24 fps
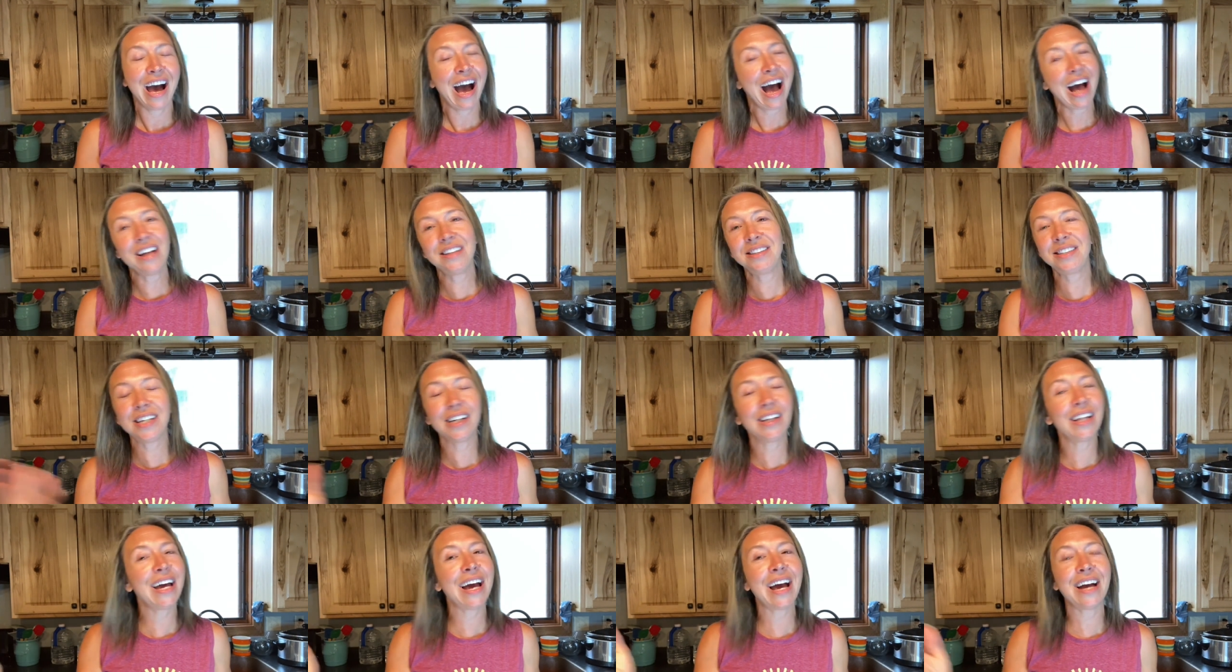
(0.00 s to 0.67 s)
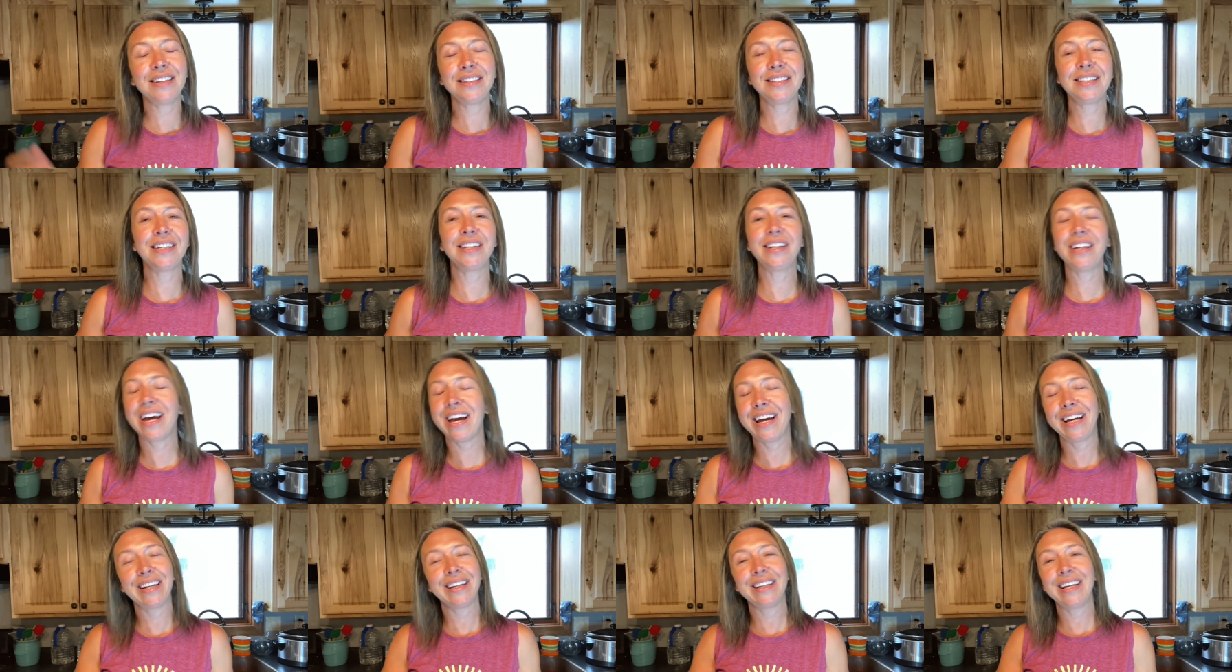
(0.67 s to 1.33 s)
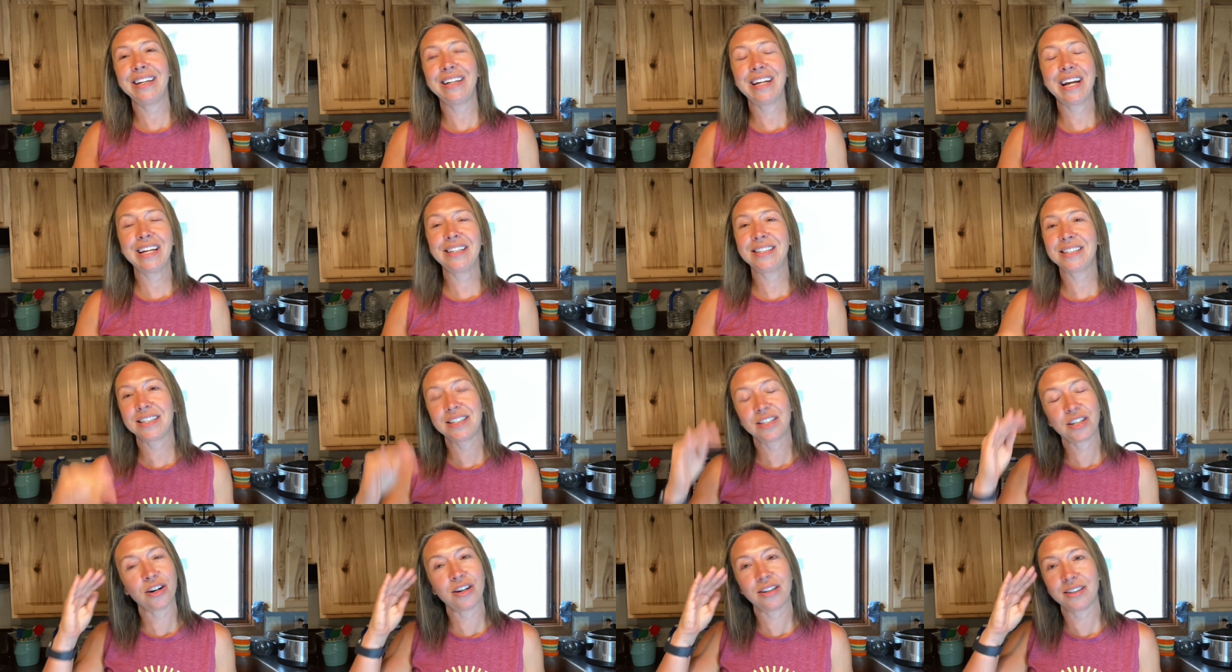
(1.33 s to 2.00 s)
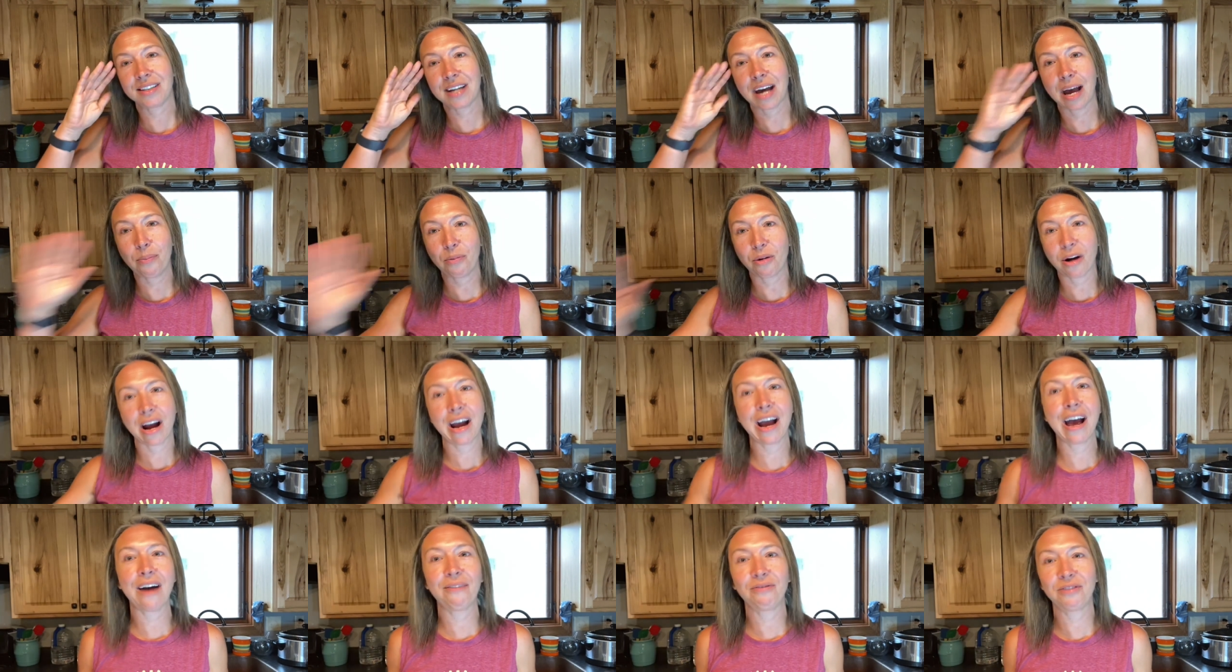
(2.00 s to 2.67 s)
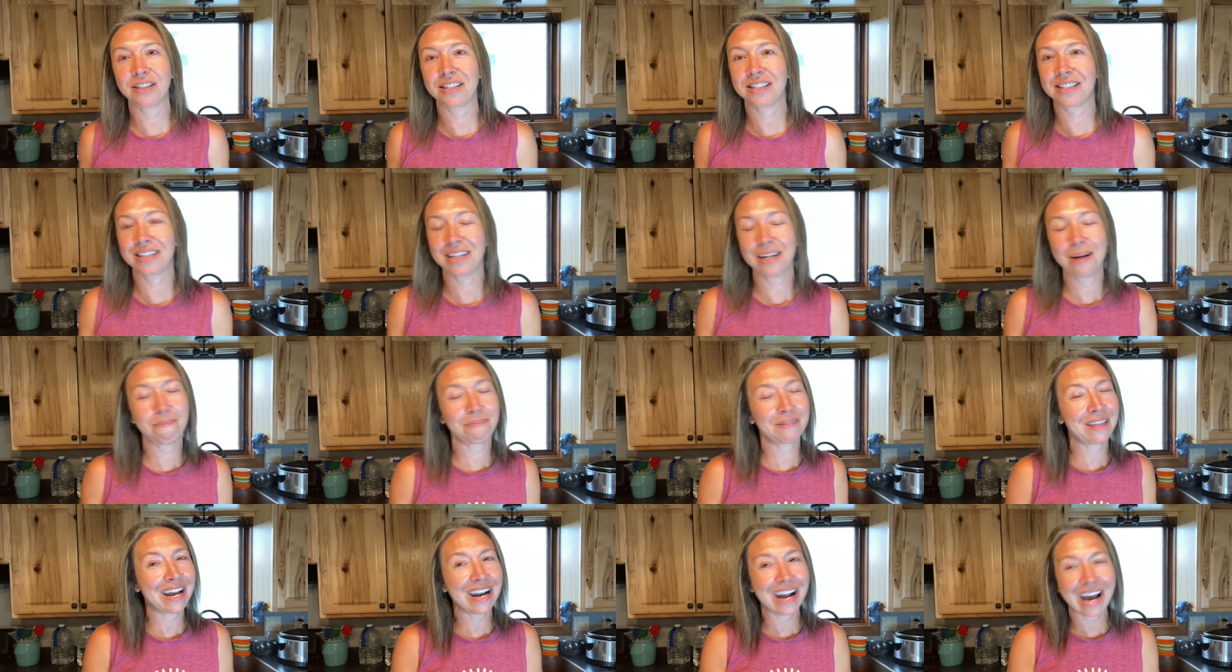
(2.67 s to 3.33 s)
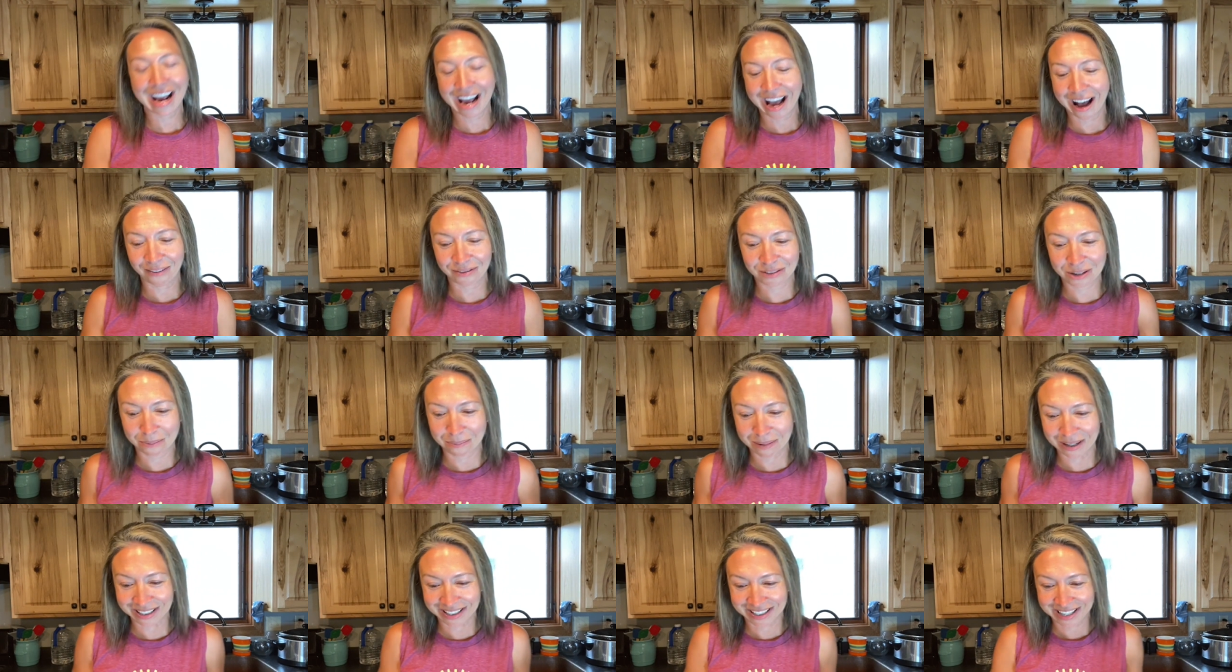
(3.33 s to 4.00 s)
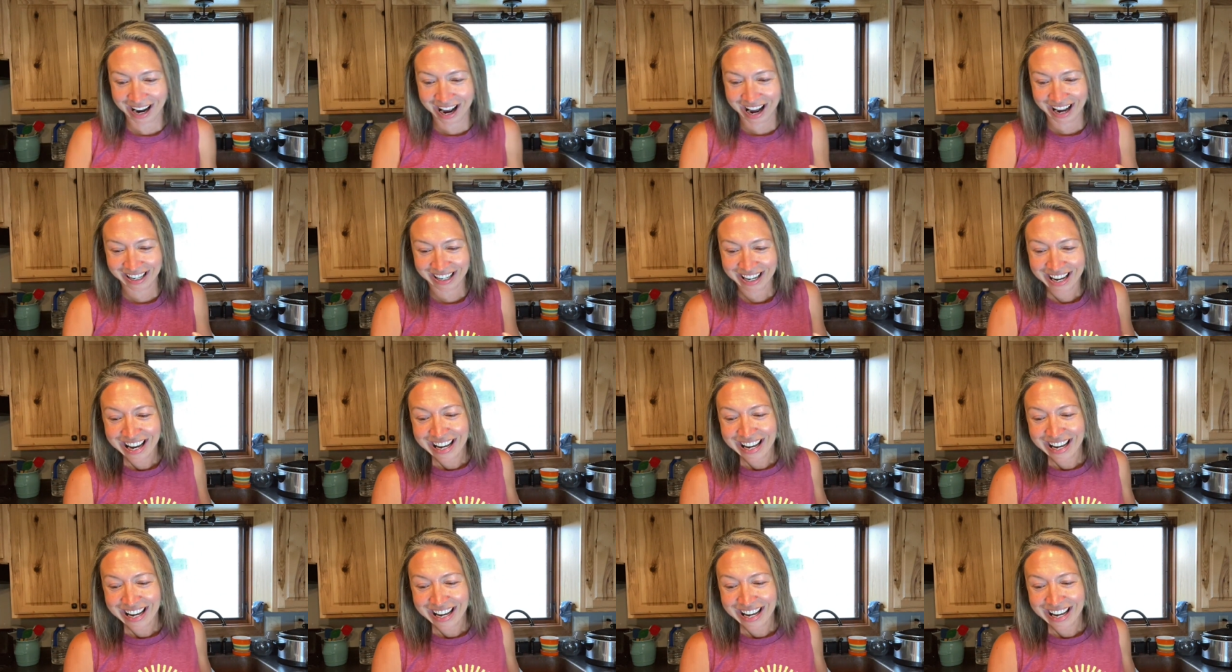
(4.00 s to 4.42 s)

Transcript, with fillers: until until like it hits a certain time where I have to sleep, then I have to be done.